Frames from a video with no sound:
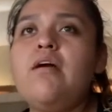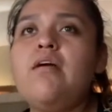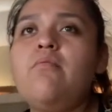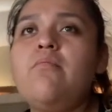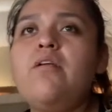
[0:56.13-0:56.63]

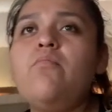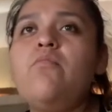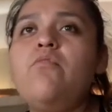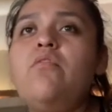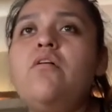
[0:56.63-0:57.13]

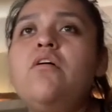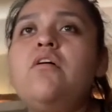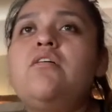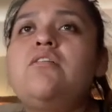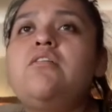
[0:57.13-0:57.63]
minimal
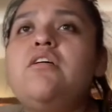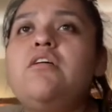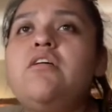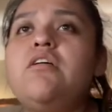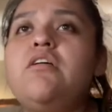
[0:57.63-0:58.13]

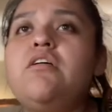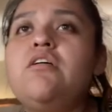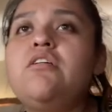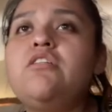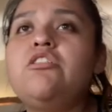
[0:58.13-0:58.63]

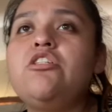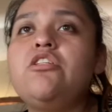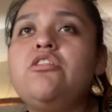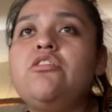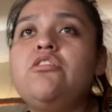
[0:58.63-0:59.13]

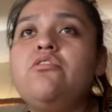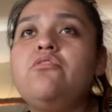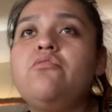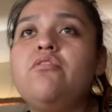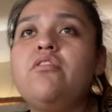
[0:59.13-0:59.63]

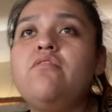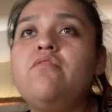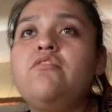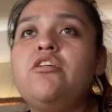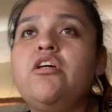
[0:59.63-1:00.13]
degenerative
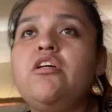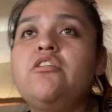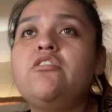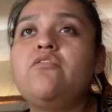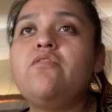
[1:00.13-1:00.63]

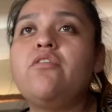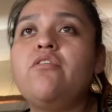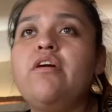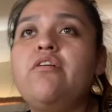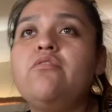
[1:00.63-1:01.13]
change of the
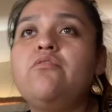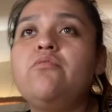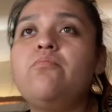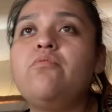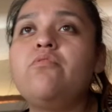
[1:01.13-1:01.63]
greater
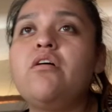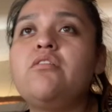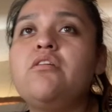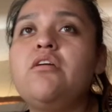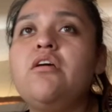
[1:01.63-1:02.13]

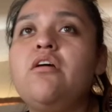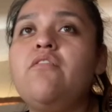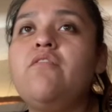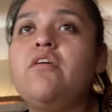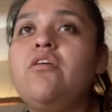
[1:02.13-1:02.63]
tuberosity
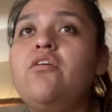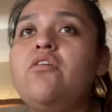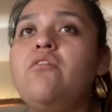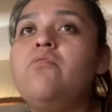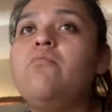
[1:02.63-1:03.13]
of the
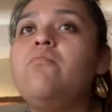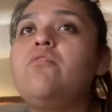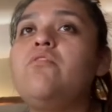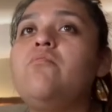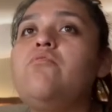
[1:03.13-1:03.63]

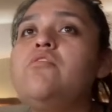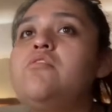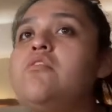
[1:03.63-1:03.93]
humerus.